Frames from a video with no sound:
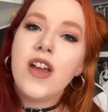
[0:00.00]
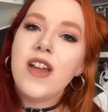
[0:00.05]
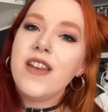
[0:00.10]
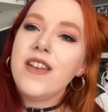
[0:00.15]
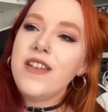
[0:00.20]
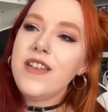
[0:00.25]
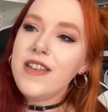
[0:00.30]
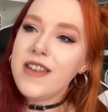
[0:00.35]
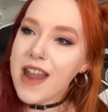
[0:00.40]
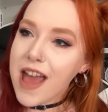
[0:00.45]

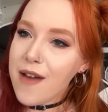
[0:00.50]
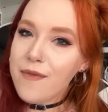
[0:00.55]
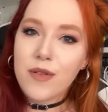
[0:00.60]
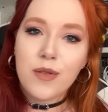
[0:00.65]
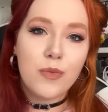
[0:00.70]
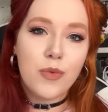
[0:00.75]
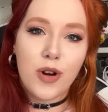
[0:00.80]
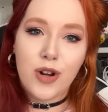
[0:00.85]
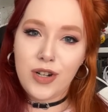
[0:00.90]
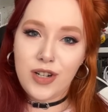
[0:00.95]
never
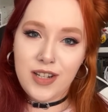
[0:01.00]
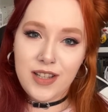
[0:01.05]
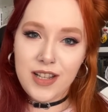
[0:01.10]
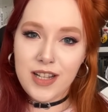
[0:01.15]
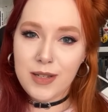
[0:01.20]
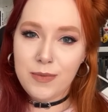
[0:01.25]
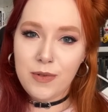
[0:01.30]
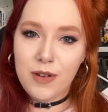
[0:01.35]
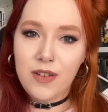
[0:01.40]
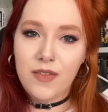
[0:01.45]
watch
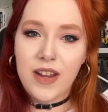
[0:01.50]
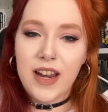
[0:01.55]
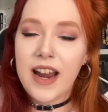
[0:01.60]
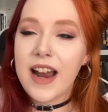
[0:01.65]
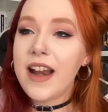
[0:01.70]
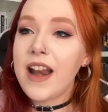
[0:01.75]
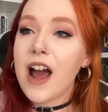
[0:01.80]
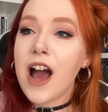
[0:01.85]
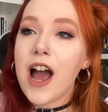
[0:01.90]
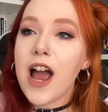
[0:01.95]
this movie,
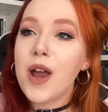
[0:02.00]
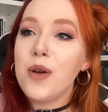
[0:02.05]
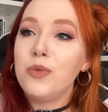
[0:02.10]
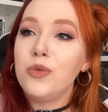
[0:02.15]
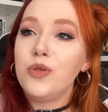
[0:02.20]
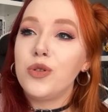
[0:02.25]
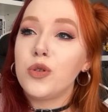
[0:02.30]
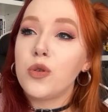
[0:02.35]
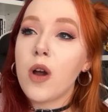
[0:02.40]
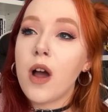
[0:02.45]
and I
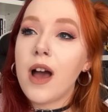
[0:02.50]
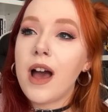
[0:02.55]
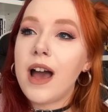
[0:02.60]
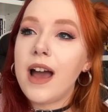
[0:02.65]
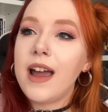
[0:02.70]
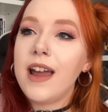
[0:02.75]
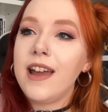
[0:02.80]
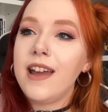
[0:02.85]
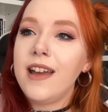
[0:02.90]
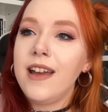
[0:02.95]
will
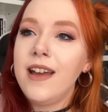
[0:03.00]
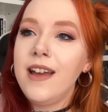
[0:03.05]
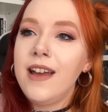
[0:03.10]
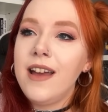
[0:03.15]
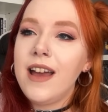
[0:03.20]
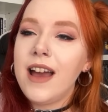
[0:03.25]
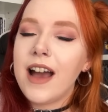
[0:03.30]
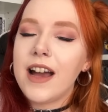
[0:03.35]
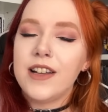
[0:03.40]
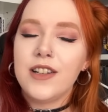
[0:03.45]
try
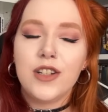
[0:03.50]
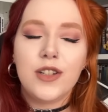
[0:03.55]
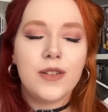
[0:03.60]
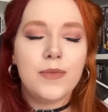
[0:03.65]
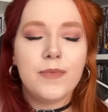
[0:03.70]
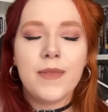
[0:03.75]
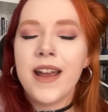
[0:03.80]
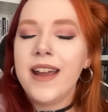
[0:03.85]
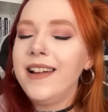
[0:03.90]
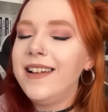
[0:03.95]

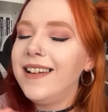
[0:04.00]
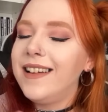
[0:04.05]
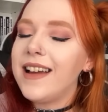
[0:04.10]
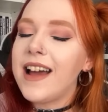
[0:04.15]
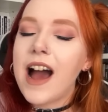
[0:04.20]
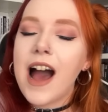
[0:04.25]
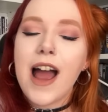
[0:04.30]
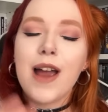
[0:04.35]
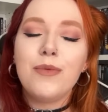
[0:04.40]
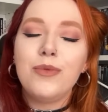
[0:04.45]
and
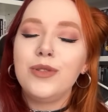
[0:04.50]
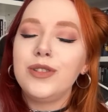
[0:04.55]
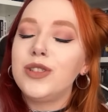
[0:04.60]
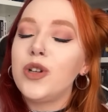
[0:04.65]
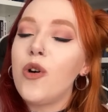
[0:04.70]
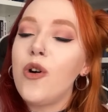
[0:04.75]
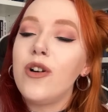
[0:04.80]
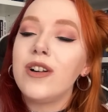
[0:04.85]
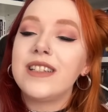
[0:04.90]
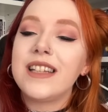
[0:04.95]
I will
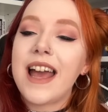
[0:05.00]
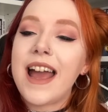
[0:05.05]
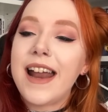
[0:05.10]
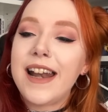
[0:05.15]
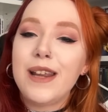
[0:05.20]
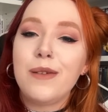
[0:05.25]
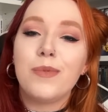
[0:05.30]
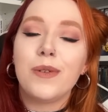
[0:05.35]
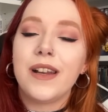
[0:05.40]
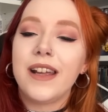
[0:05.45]
talk to
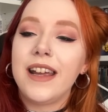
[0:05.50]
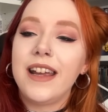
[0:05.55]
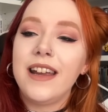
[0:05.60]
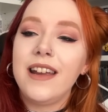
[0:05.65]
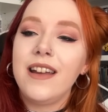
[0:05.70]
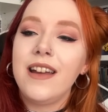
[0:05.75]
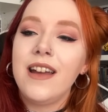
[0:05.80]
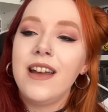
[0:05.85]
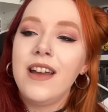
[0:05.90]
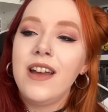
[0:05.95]

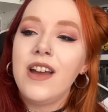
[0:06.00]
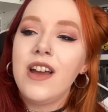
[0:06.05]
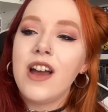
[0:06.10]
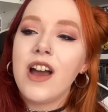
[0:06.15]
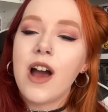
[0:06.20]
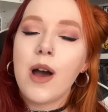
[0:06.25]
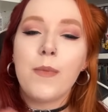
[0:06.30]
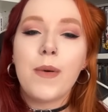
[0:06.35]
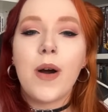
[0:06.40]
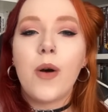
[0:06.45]
anybody
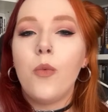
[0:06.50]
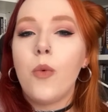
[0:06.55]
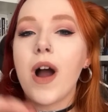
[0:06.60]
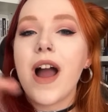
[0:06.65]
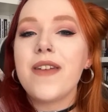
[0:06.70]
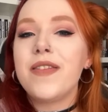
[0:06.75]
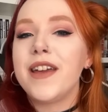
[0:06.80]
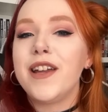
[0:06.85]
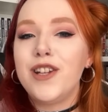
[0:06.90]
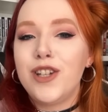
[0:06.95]
about
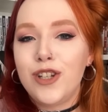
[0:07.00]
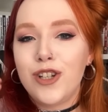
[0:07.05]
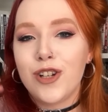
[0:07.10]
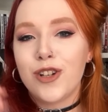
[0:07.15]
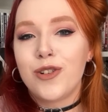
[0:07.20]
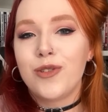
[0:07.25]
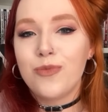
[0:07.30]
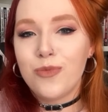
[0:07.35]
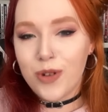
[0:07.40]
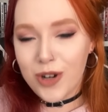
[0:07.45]
why they
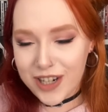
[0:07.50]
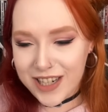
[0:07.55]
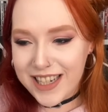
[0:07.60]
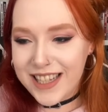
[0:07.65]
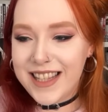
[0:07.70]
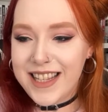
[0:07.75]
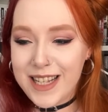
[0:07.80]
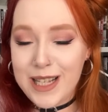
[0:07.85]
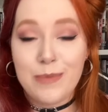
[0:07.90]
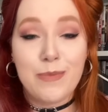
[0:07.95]
shouldn't watch
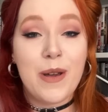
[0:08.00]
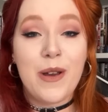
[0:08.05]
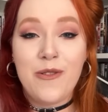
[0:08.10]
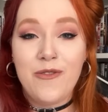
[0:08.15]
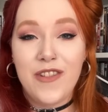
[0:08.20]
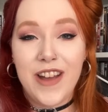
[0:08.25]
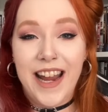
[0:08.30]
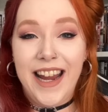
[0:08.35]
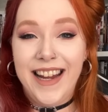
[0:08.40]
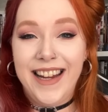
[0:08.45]
this
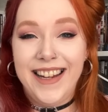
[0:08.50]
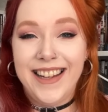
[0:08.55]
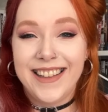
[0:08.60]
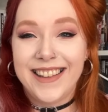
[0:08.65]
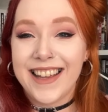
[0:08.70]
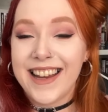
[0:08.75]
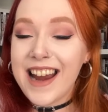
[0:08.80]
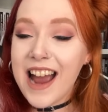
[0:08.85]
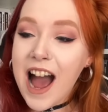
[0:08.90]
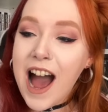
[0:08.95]
movie.
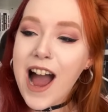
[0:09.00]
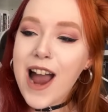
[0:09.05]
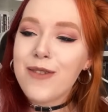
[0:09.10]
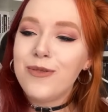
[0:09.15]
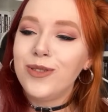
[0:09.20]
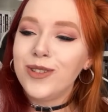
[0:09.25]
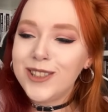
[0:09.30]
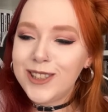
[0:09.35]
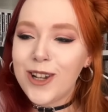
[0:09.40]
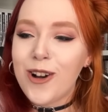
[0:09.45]
Like, I
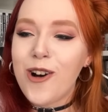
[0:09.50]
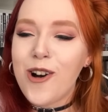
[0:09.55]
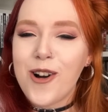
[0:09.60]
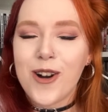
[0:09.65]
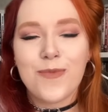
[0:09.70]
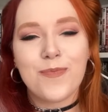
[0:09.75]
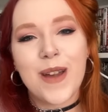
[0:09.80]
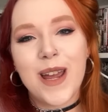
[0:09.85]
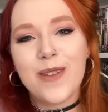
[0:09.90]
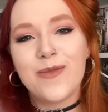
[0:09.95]
will
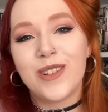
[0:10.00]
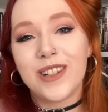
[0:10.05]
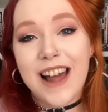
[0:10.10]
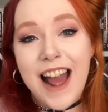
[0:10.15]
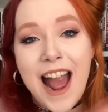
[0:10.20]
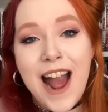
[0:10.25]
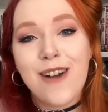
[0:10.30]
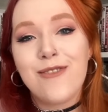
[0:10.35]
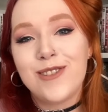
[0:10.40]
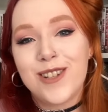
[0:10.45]
talk people
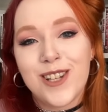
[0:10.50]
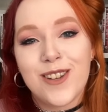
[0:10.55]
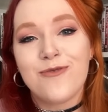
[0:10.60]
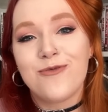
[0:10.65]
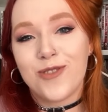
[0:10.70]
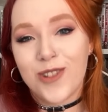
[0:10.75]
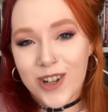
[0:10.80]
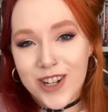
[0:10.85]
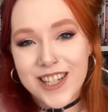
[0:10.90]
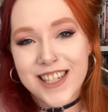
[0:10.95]
out of
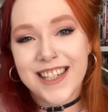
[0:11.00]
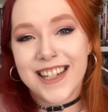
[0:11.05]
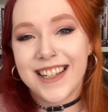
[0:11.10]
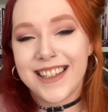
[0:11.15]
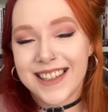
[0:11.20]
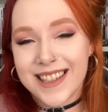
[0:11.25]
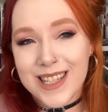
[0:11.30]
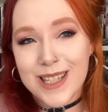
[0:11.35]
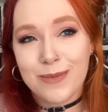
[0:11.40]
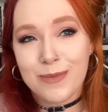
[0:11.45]
watching
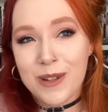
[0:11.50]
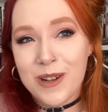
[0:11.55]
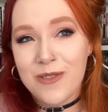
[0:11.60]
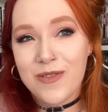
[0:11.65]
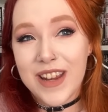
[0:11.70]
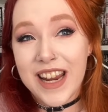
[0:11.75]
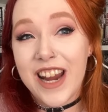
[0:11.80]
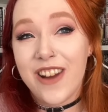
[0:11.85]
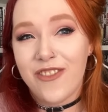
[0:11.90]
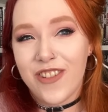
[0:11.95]
this
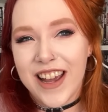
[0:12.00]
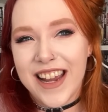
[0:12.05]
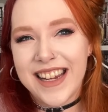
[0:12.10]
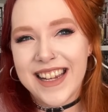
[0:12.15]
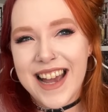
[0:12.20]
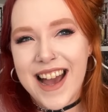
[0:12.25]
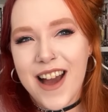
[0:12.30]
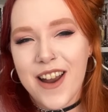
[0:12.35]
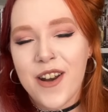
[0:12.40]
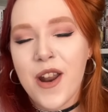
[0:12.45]
movie if I
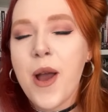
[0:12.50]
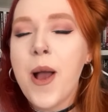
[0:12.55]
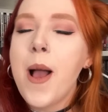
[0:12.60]
can,